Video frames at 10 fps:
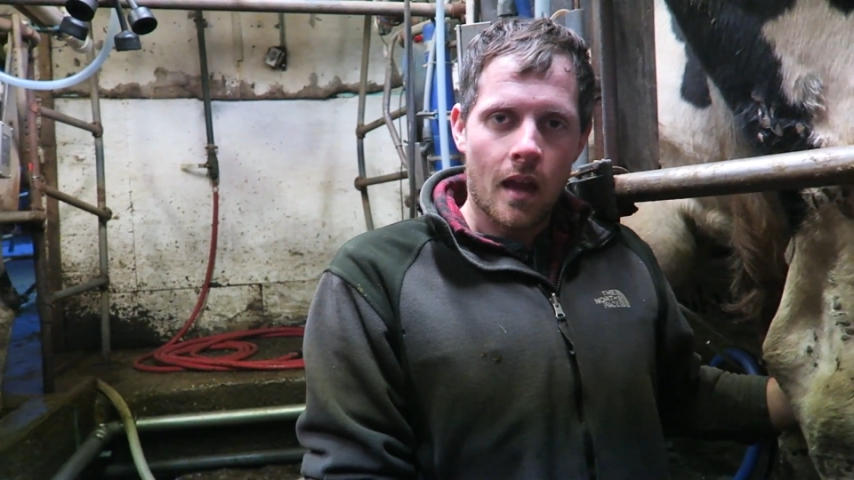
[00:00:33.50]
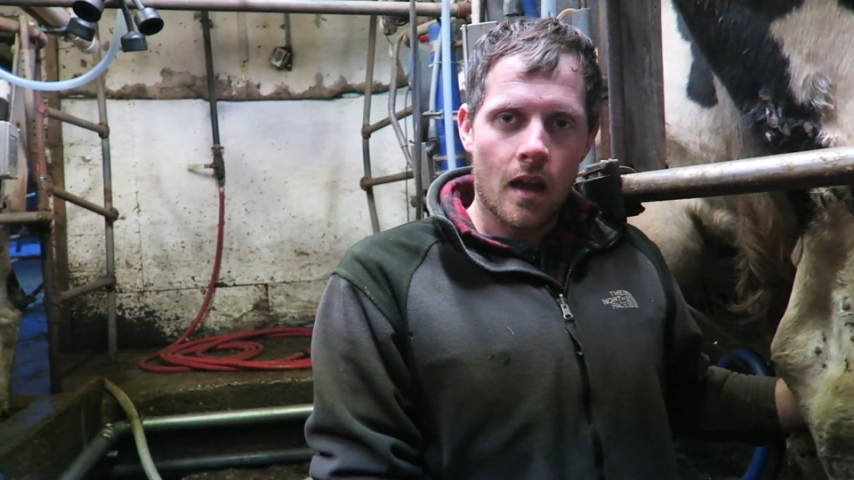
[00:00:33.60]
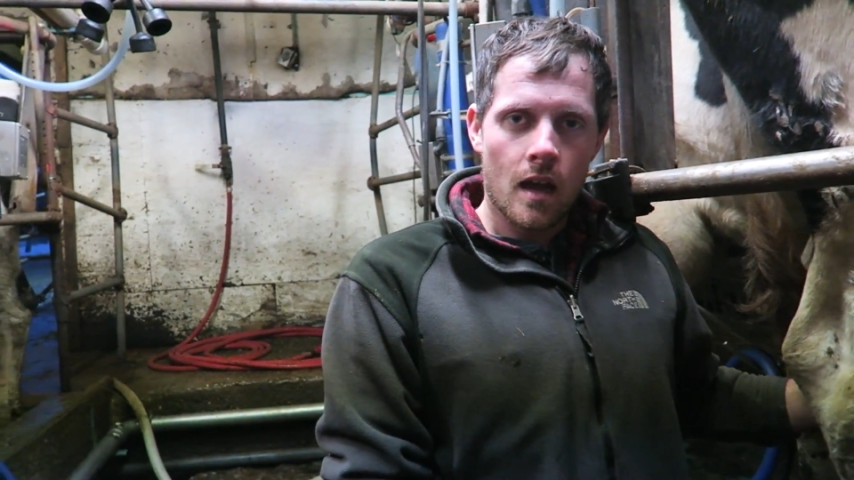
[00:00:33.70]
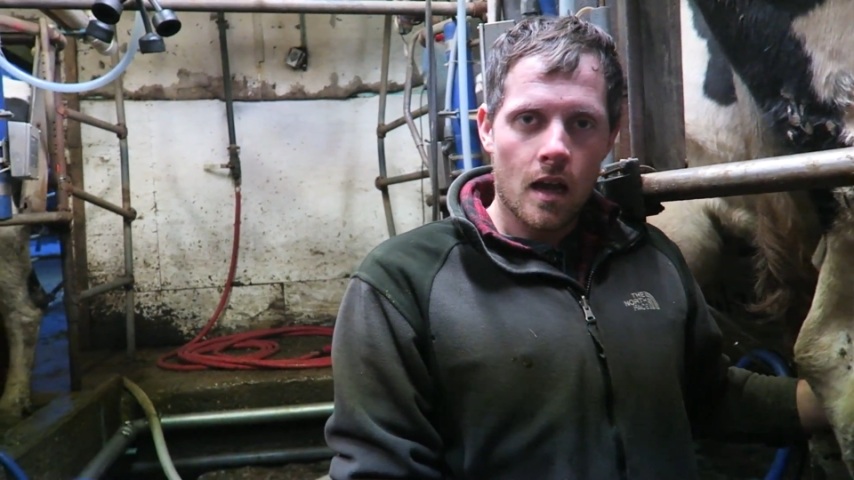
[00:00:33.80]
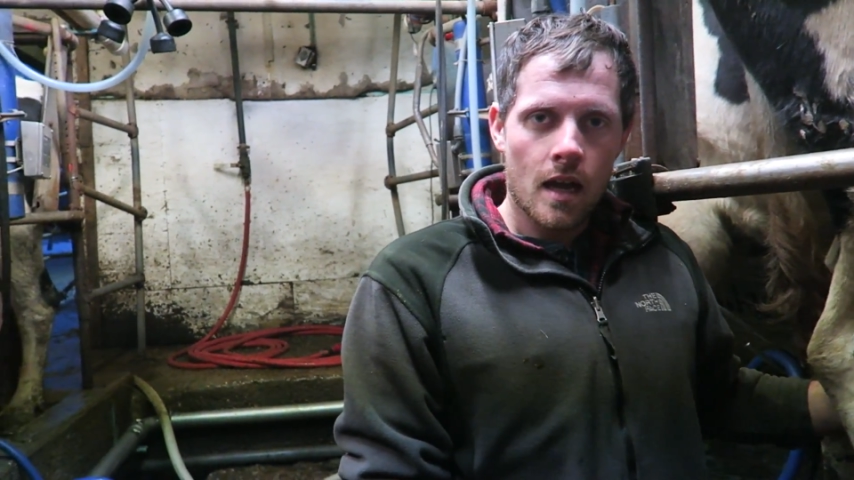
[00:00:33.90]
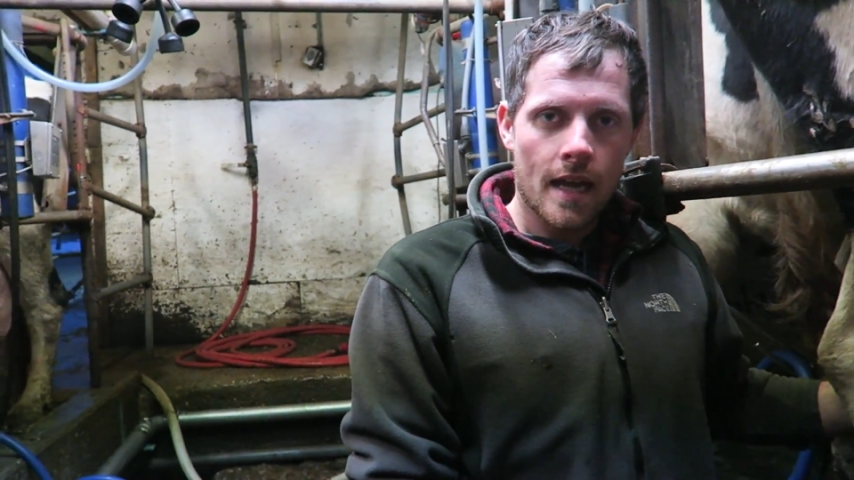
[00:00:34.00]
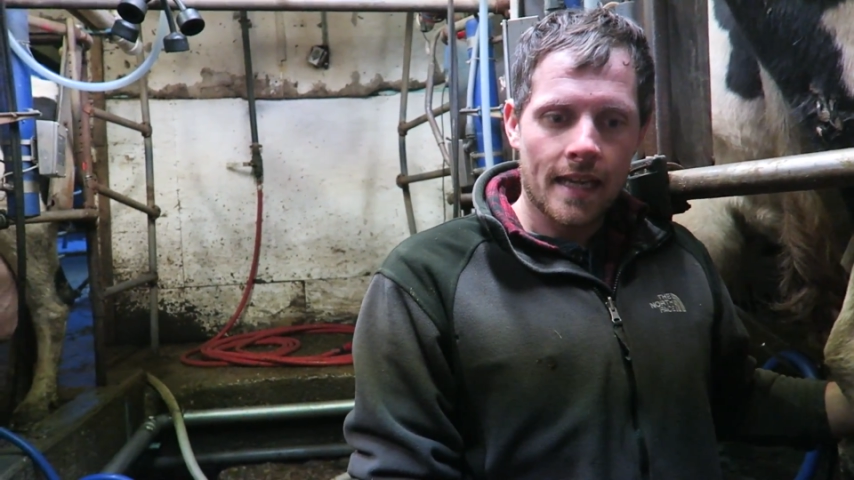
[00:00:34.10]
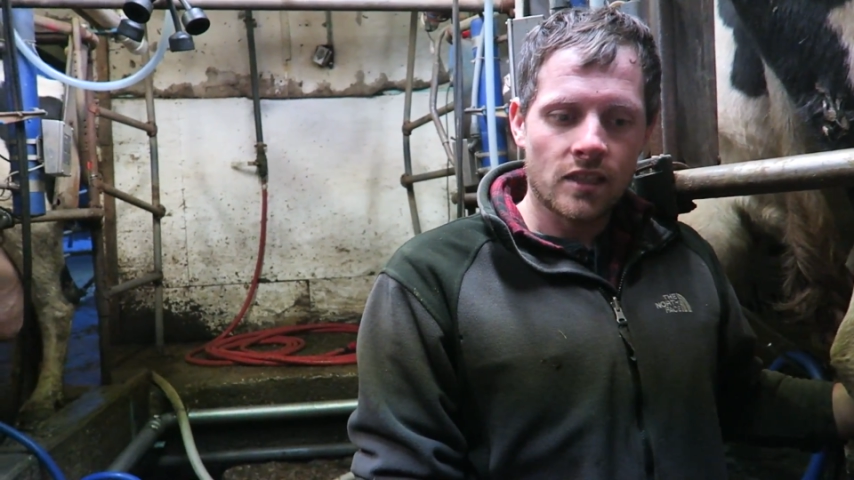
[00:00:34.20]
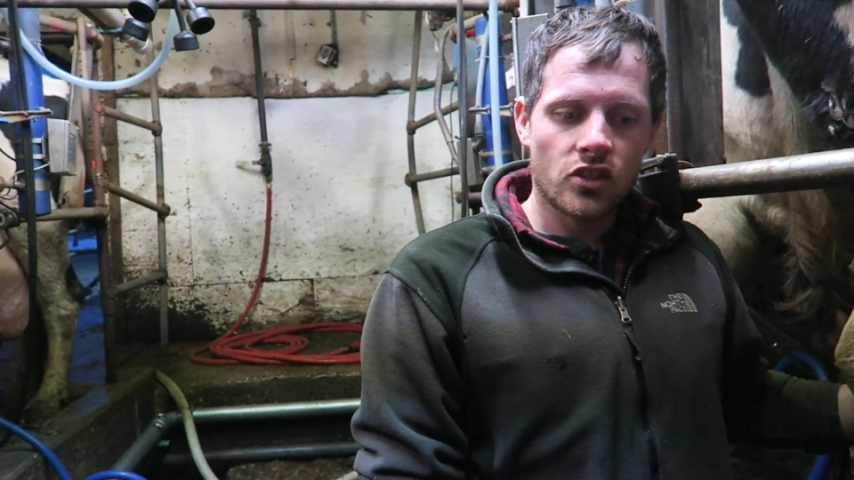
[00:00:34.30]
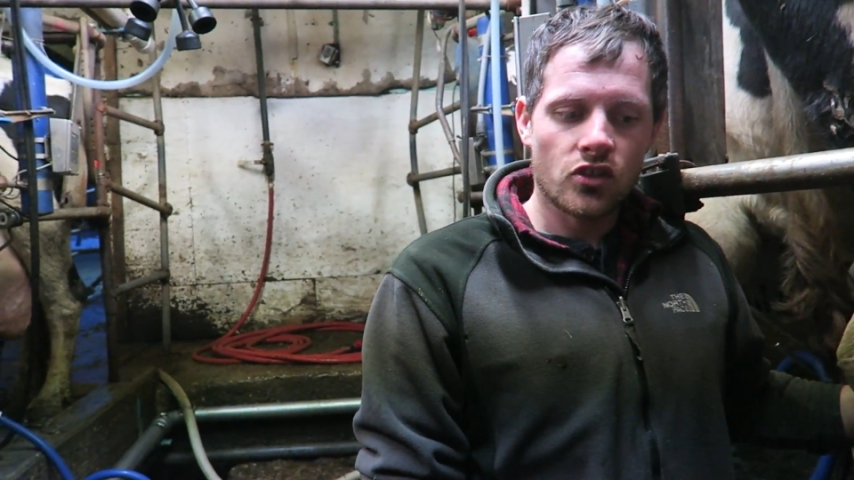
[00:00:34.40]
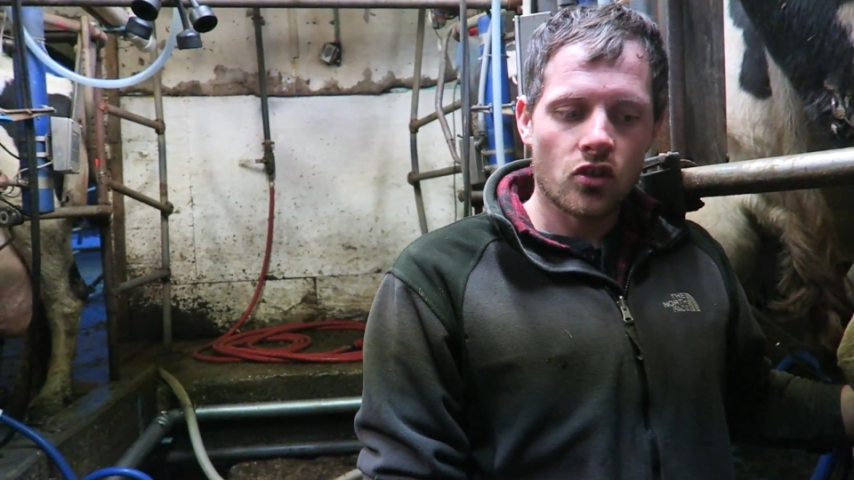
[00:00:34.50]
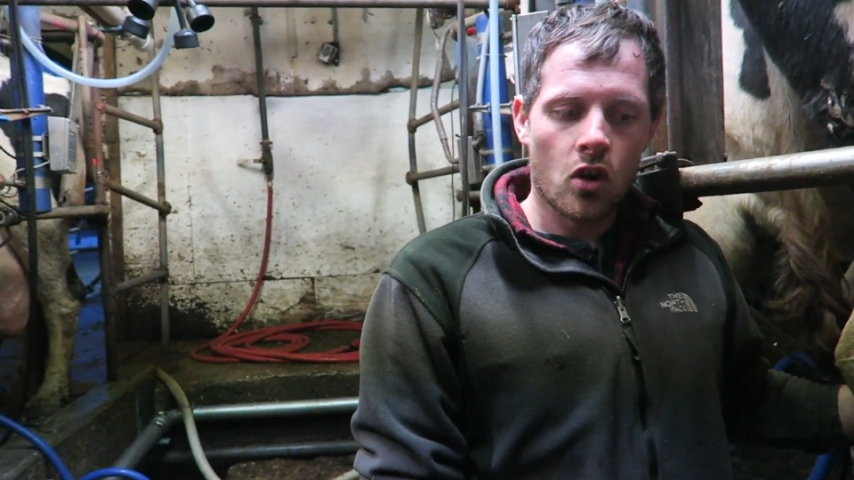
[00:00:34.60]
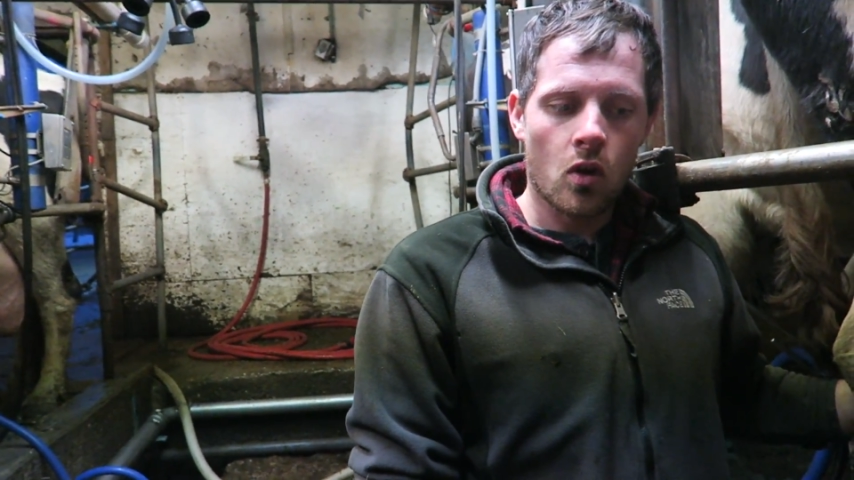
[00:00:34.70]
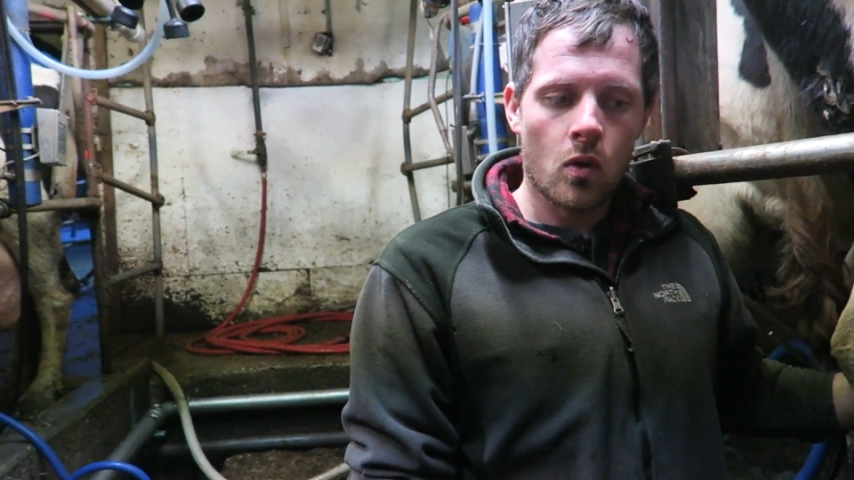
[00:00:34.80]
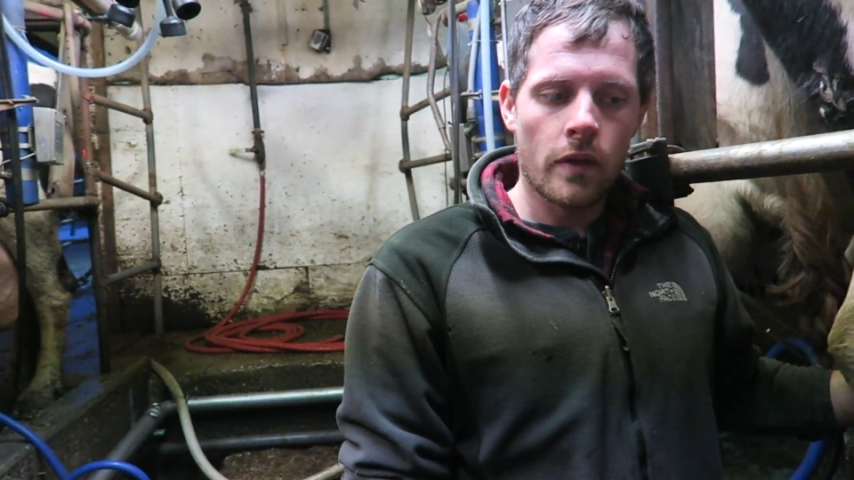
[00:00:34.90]
And
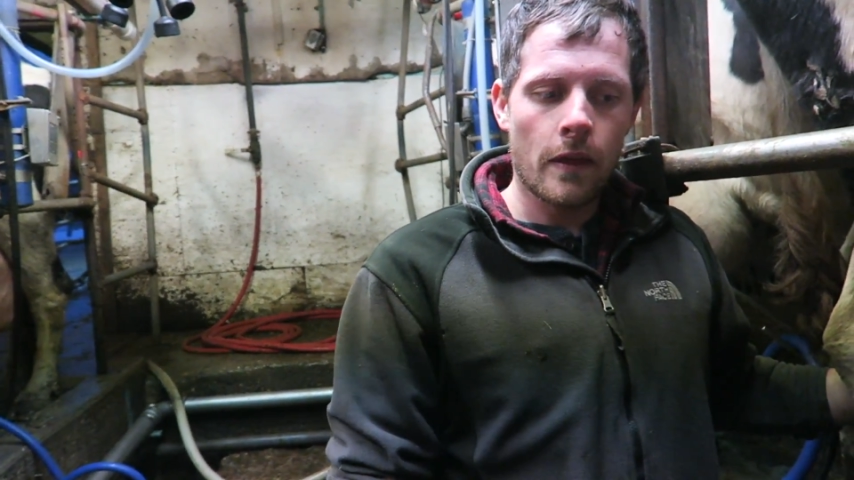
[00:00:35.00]
so